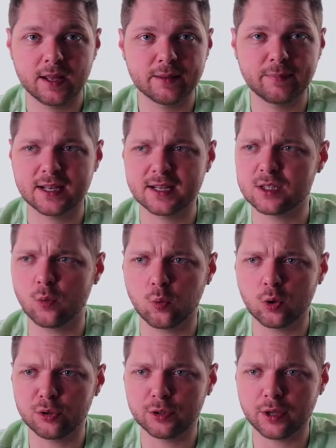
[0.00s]
because the
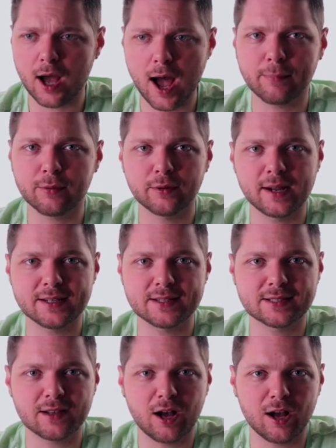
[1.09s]
world
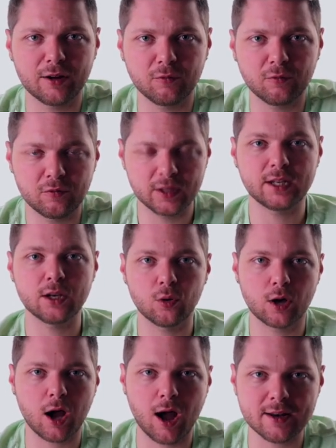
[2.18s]
operates on video
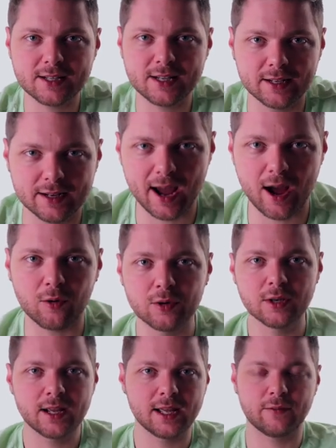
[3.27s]
content now
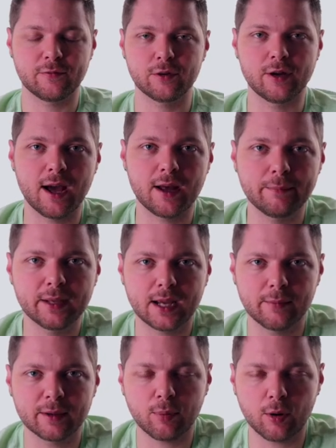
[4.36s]
and if you're not
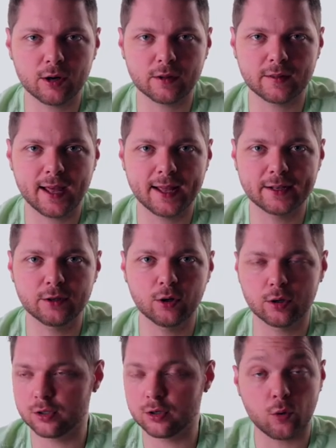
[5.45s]
becoming part of that you're
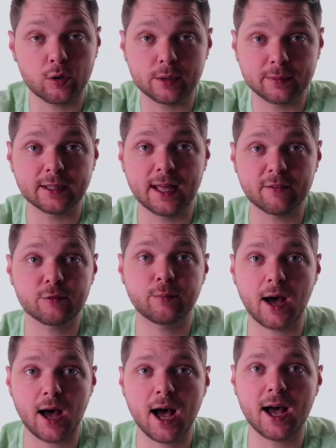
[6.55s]
you're going to be left
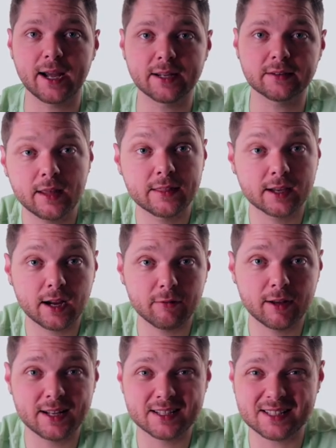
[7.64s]
behind i think i
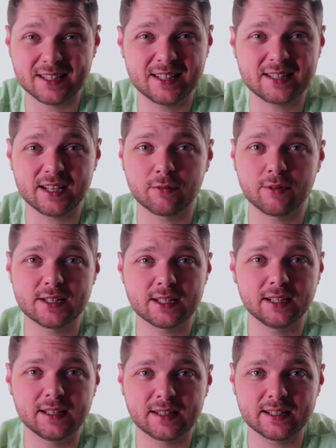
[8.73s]
read a statistic
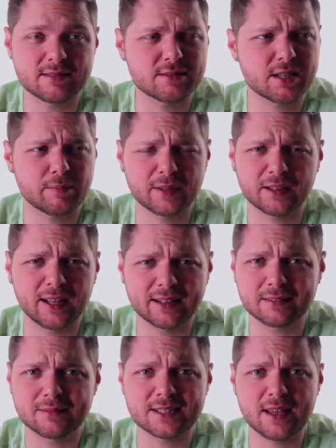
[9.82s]
recently that something
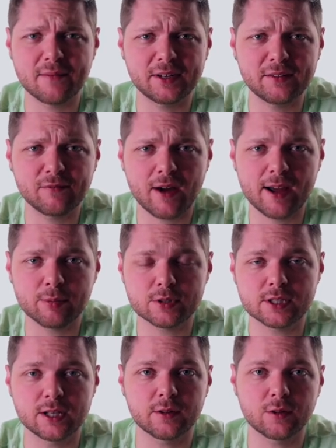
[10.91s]
like
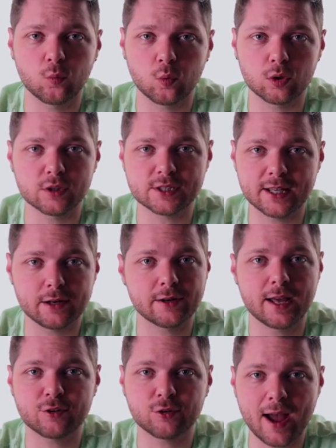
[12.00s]
75% of the world's
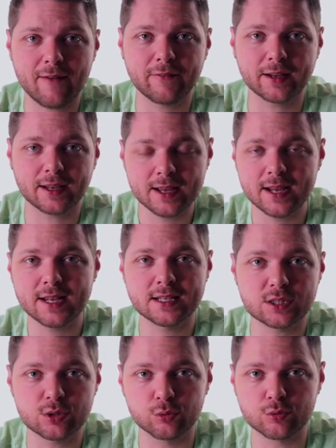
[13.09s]
internet traffic
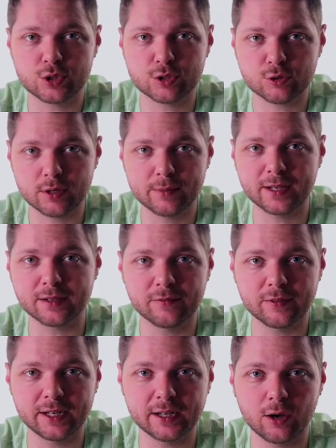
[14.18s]
is through streaming
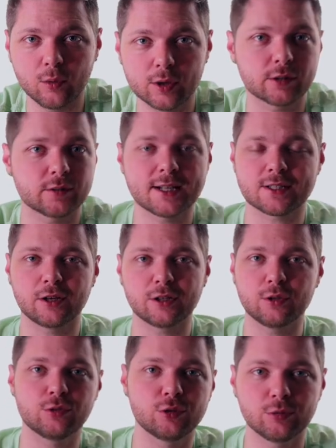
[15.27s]
video whether that's on
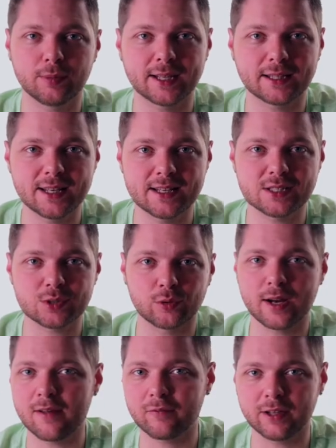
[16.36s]
youtube like this or
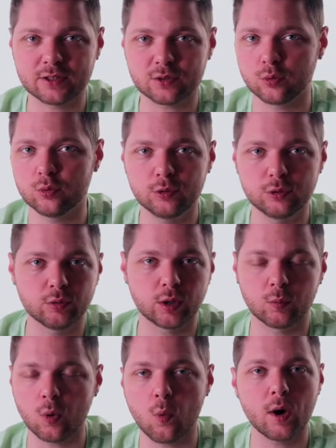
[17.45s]
netflix or hulu or
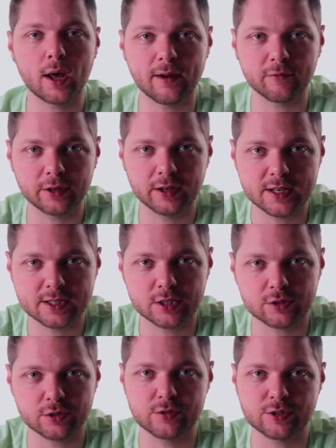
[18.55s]
whatever it is that
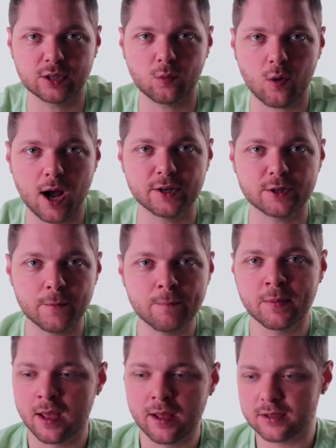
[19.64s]
you're using to watch
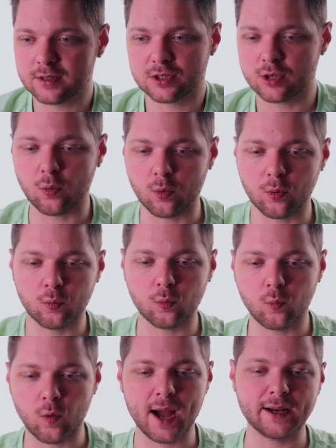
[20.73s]
so
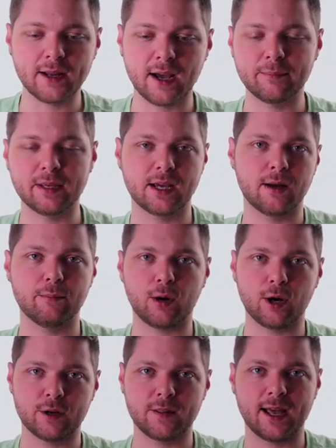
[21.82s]
why not become
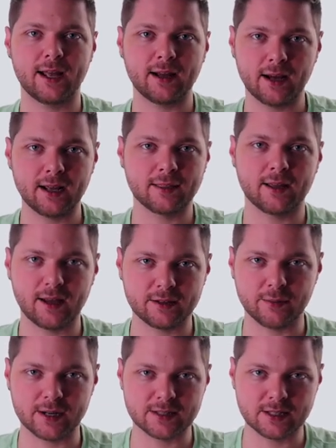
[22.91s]
part of that i thought to
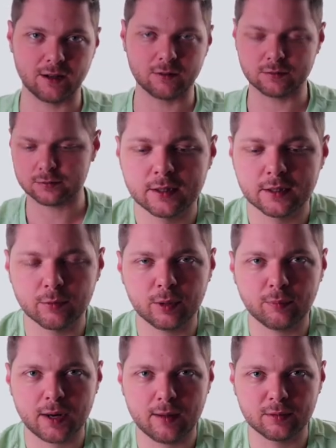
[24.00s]
myself the real
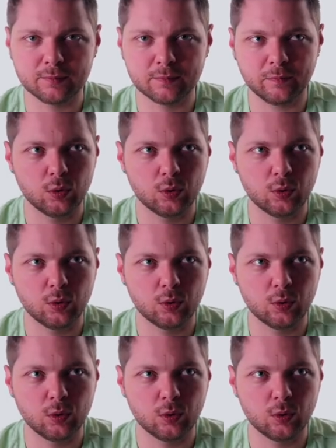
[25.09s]
problem